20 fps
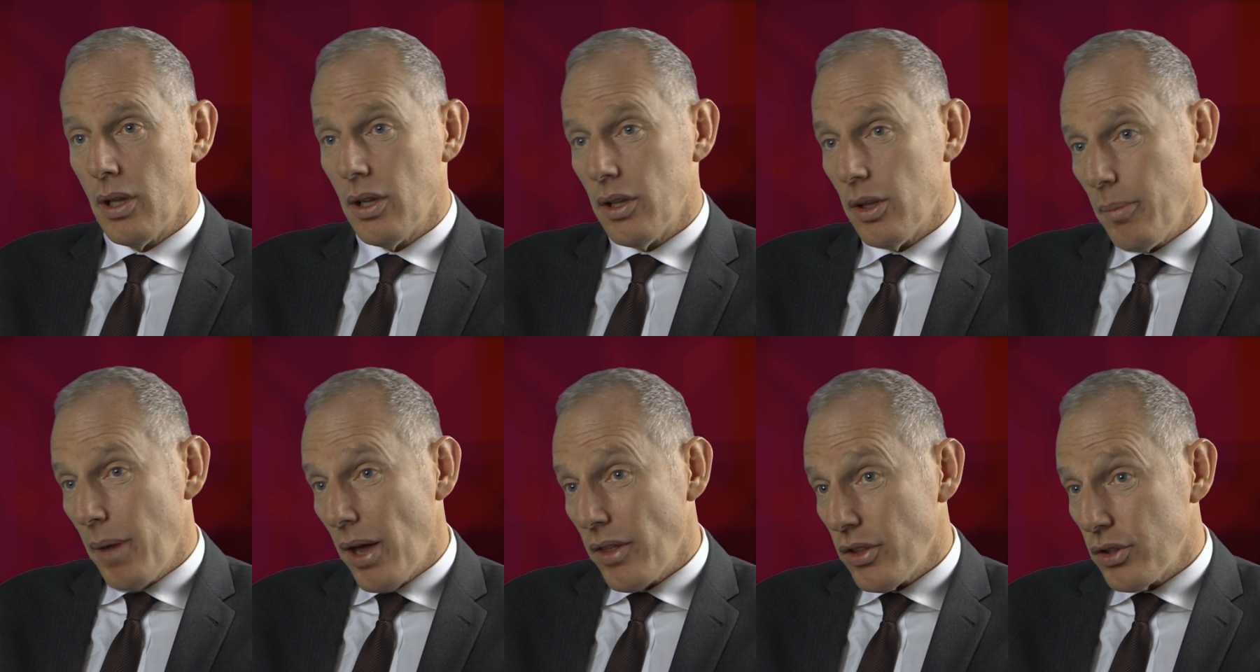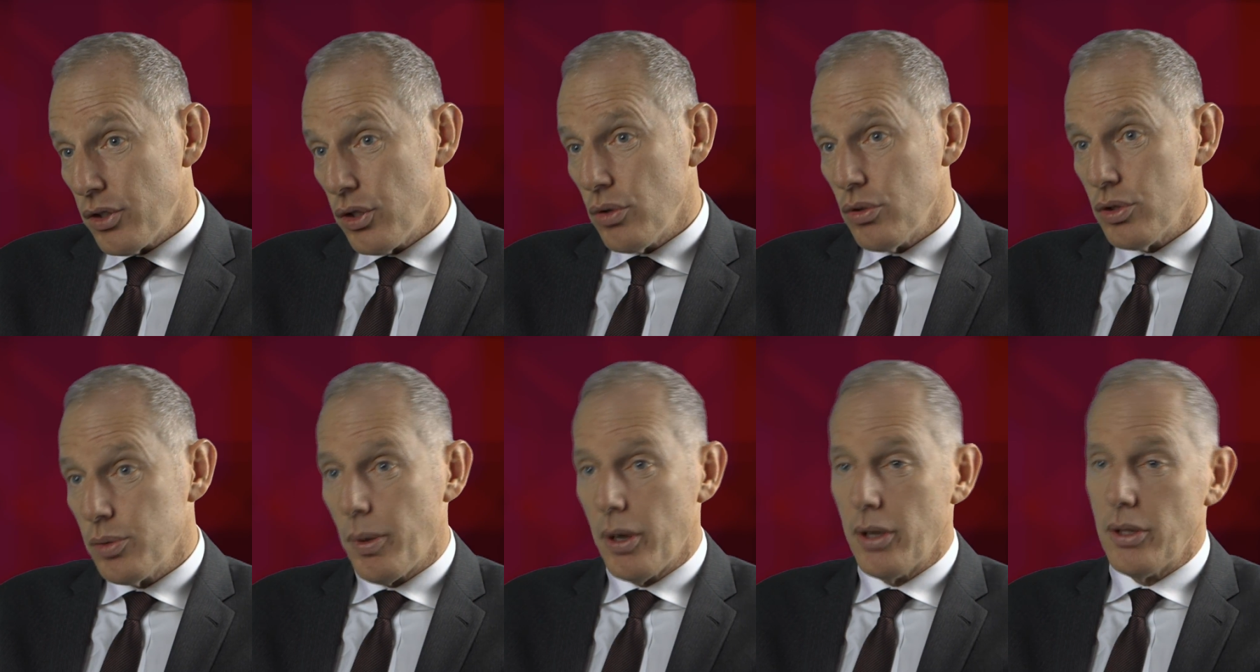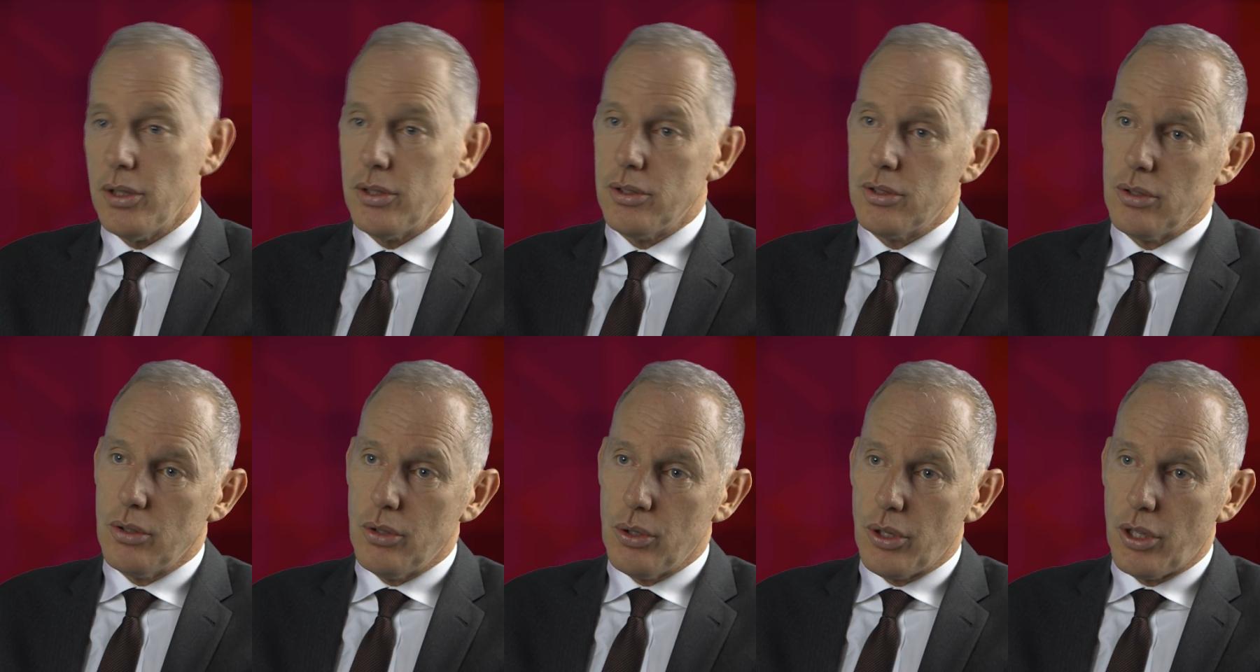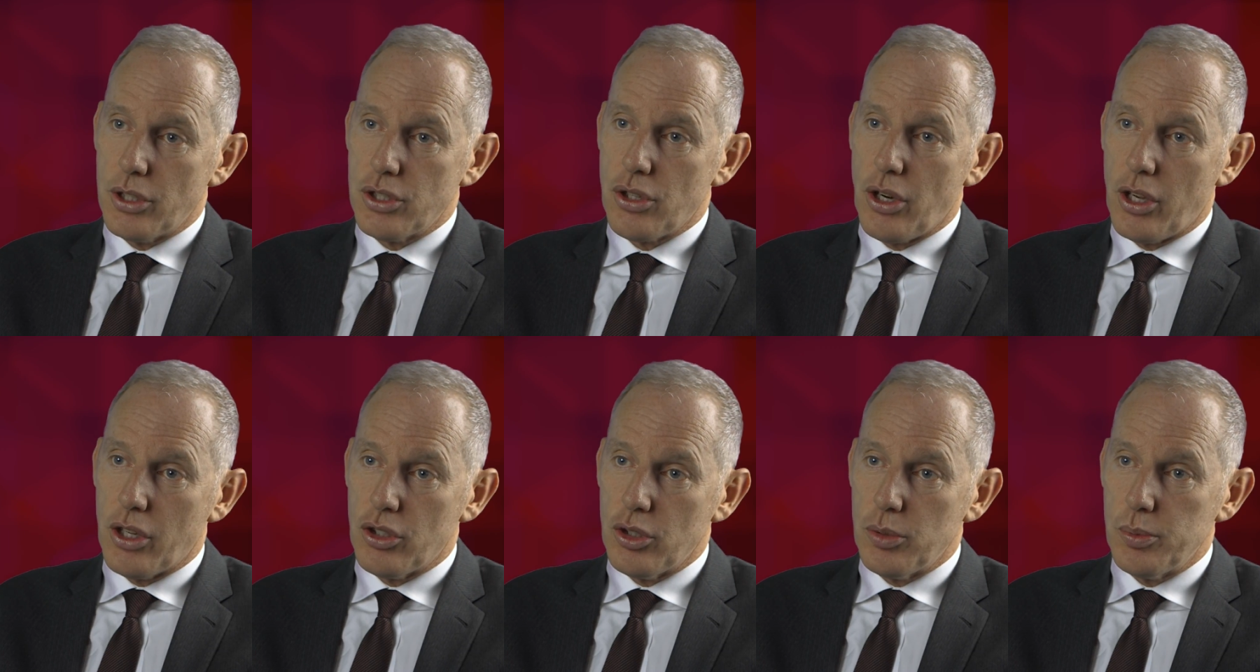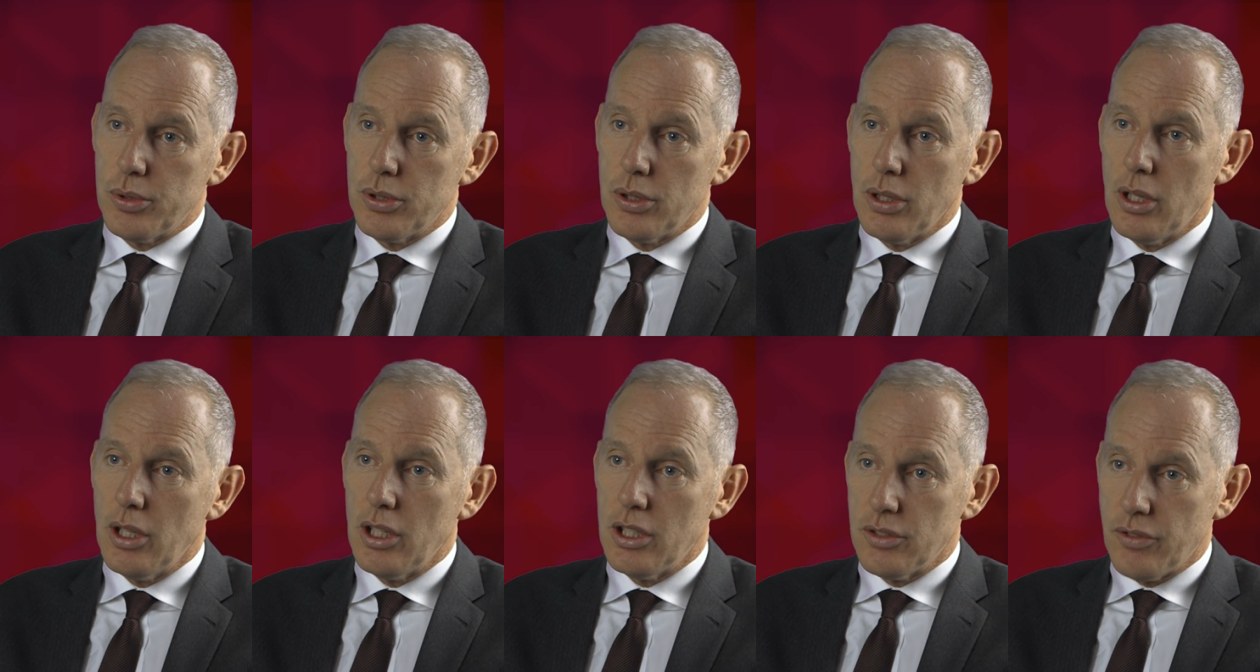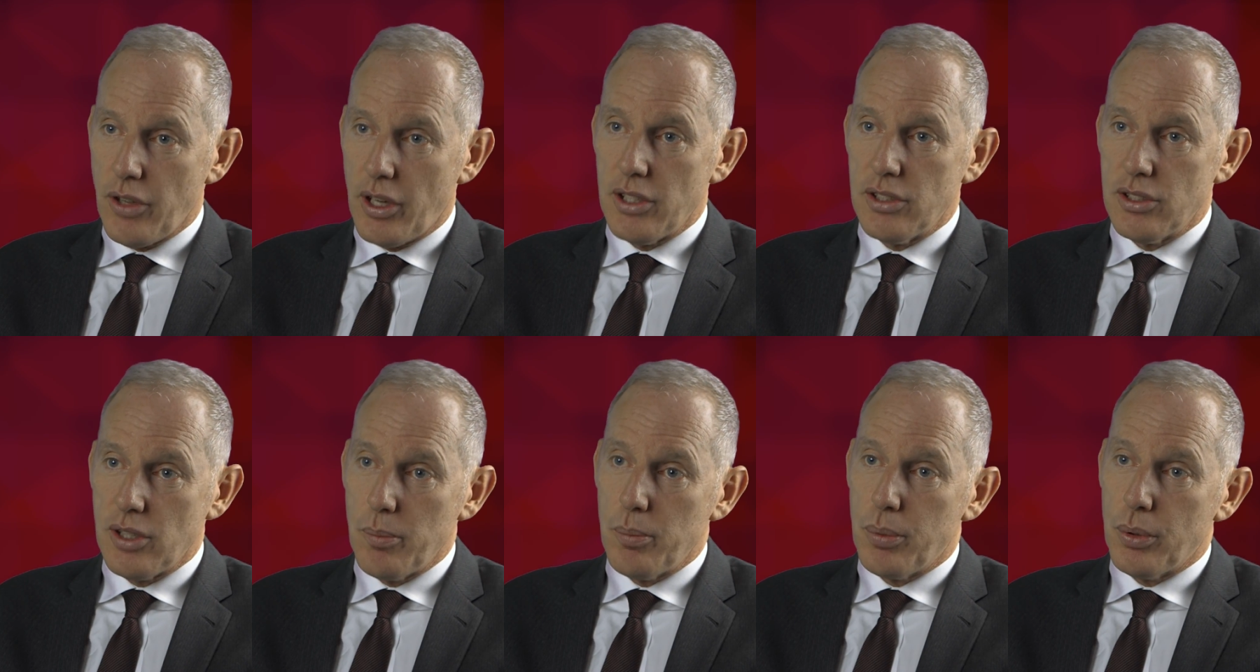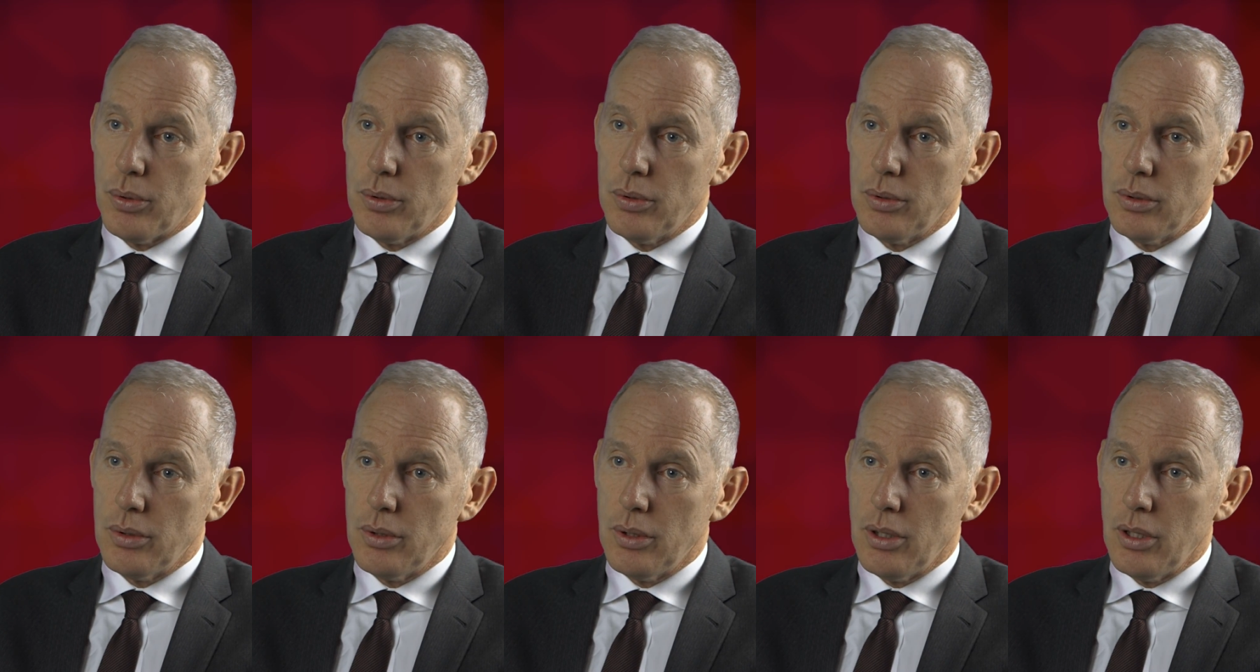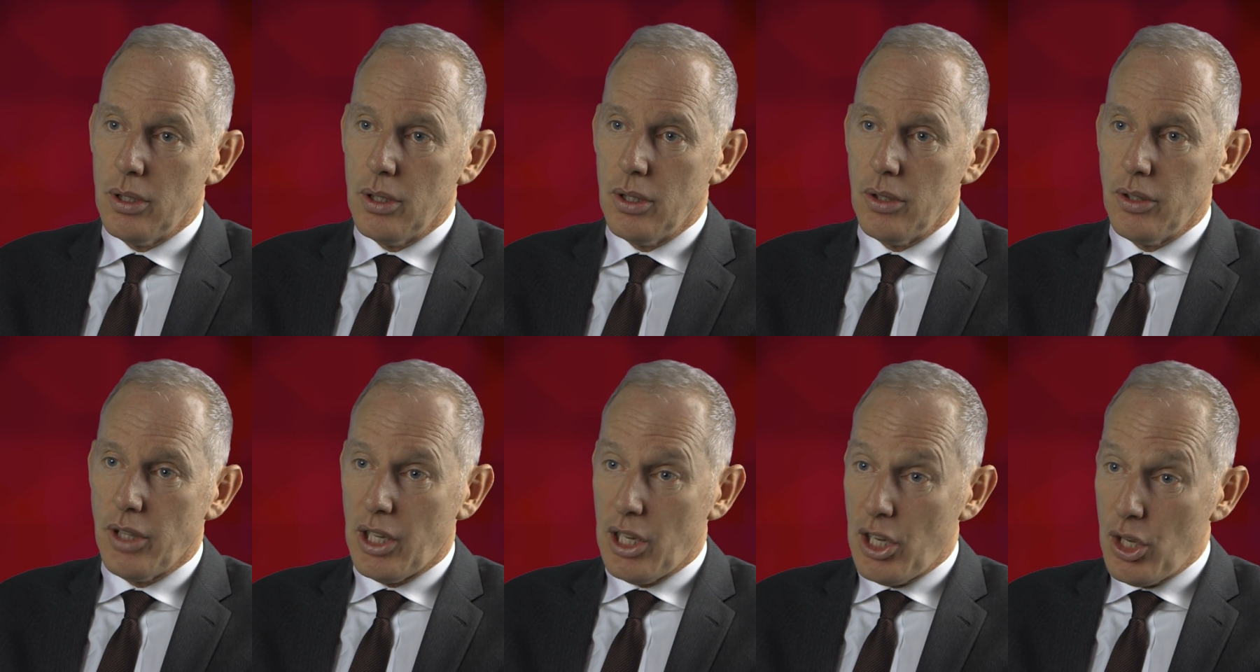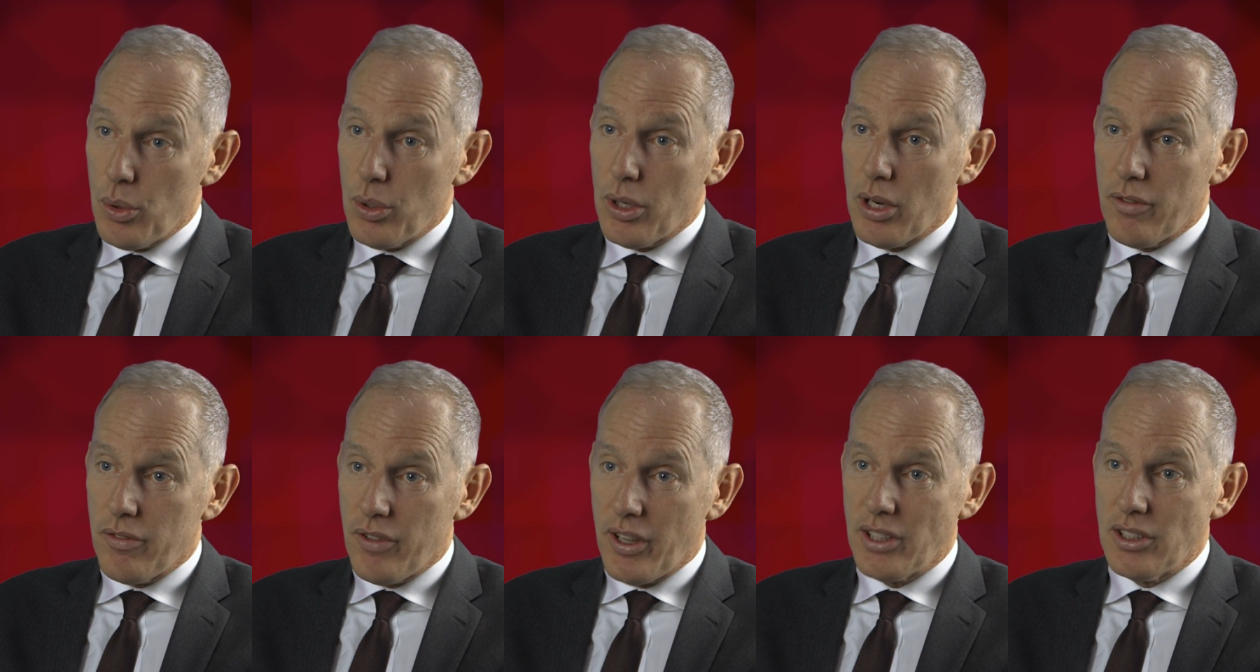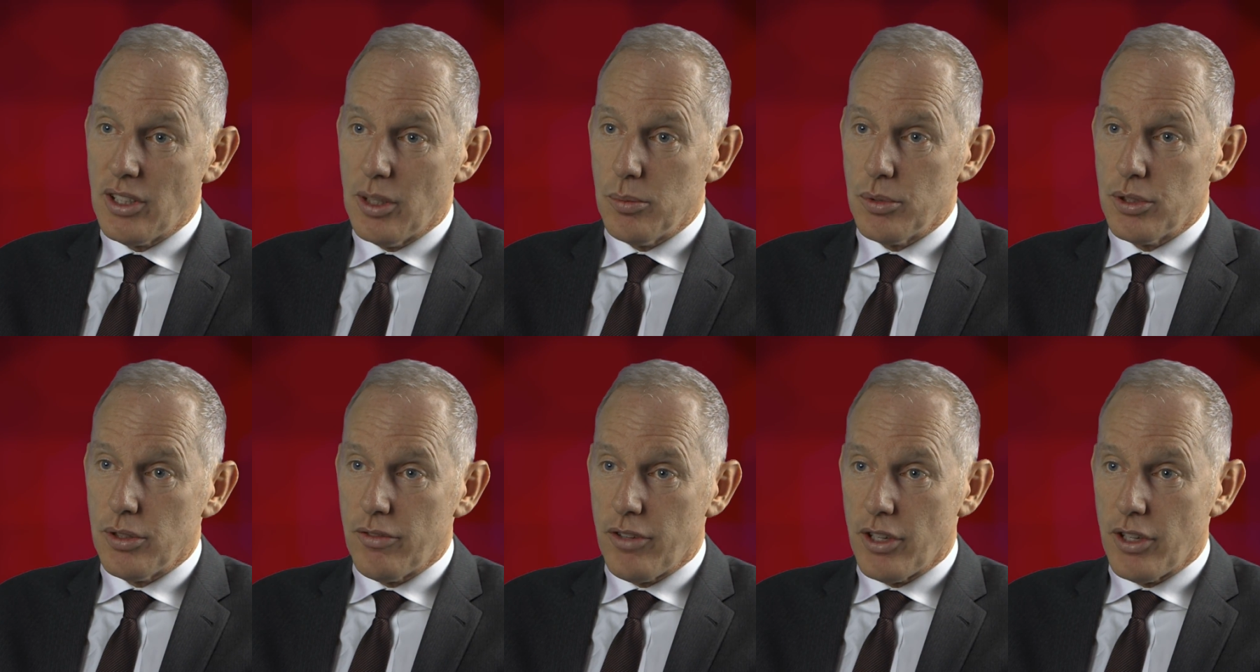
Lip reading: The method used by these organised crime groups is very simple. They lure their victims in